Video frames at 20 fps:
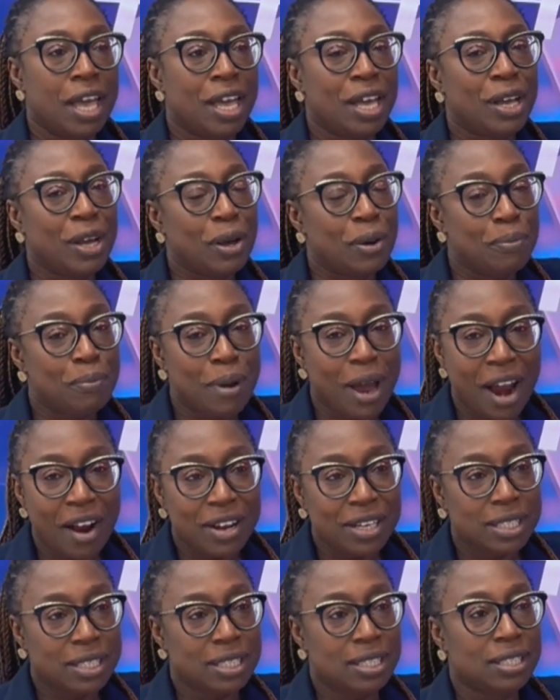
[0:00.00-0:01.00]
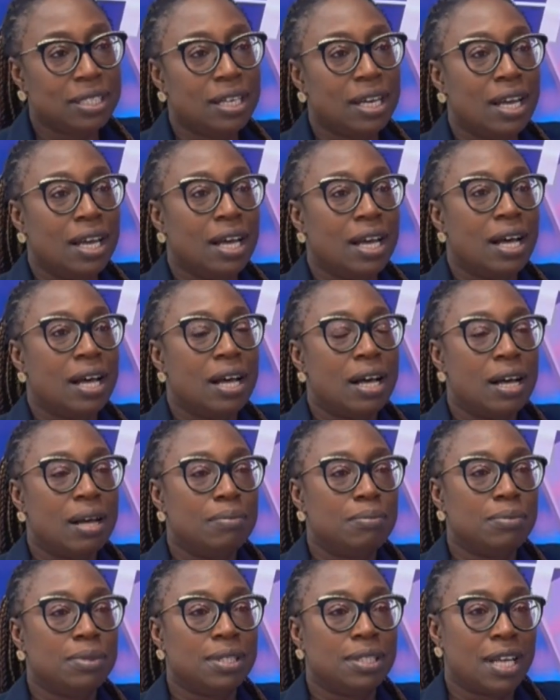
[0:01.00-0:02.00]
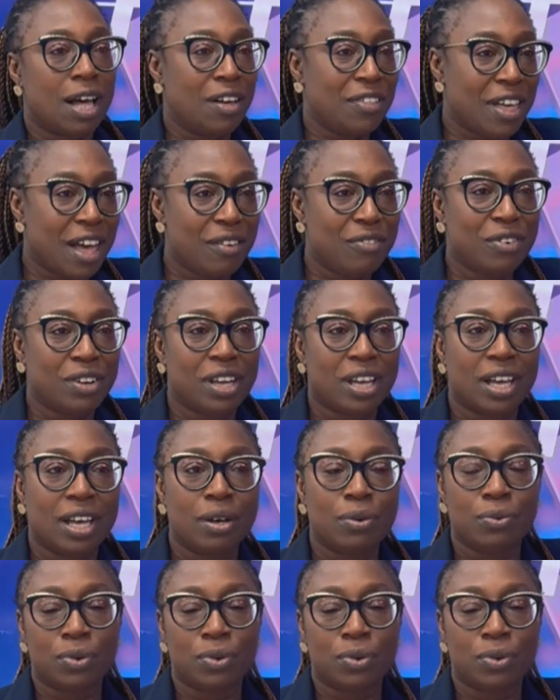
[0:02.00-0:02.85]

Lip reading: In comparison, South Africa,